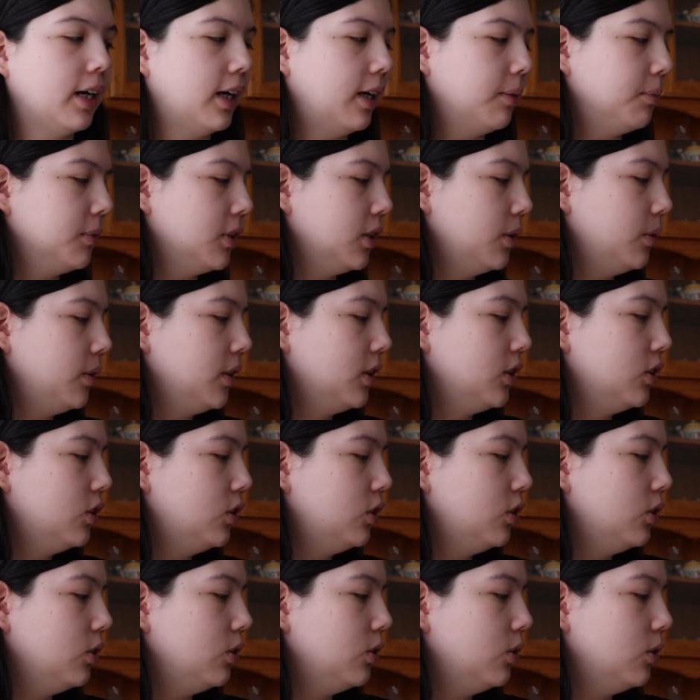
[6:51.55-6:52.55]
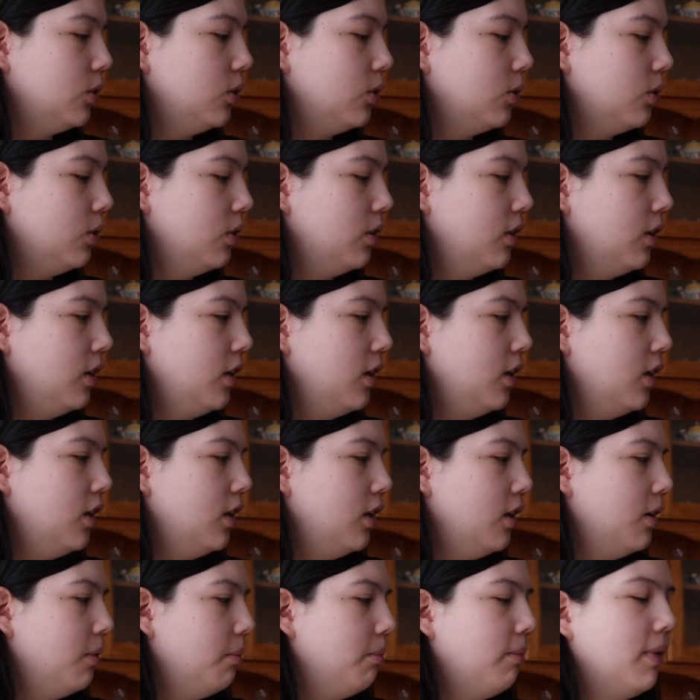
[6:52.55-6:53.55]
I'm going to
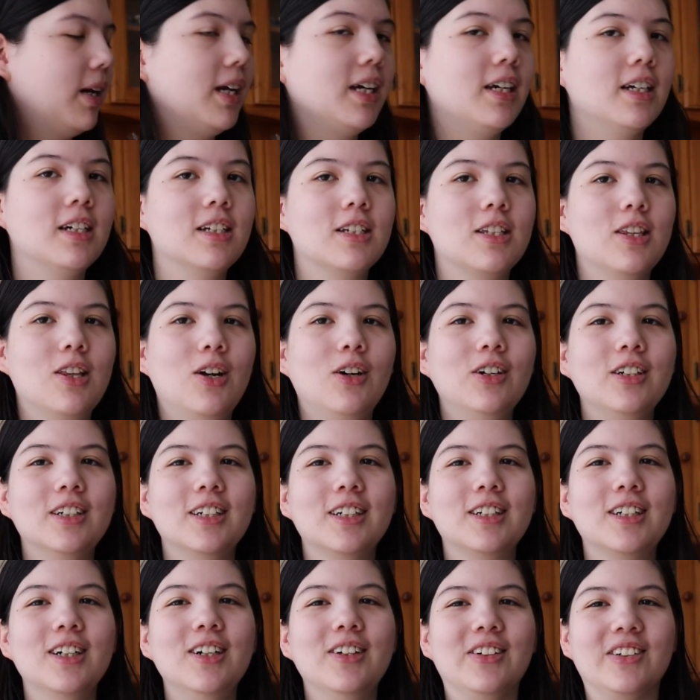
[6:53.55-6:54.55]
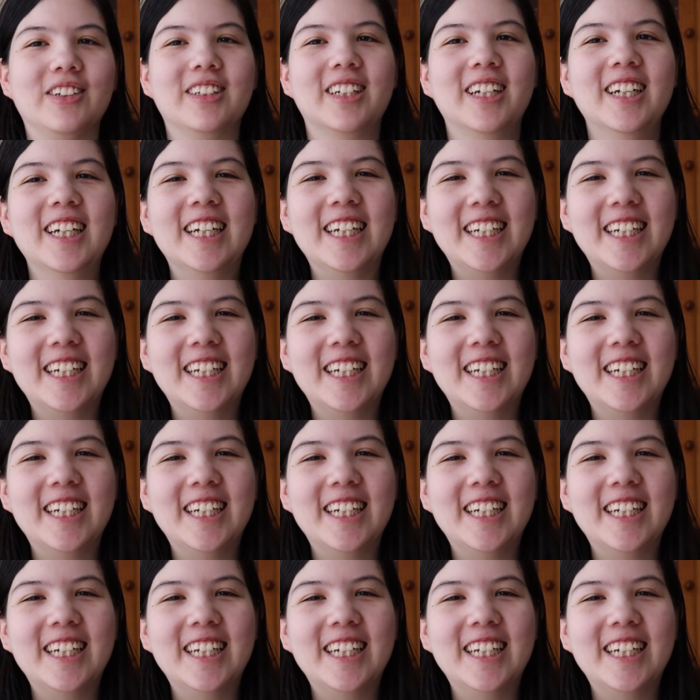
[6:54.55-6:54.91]
make his longer coat.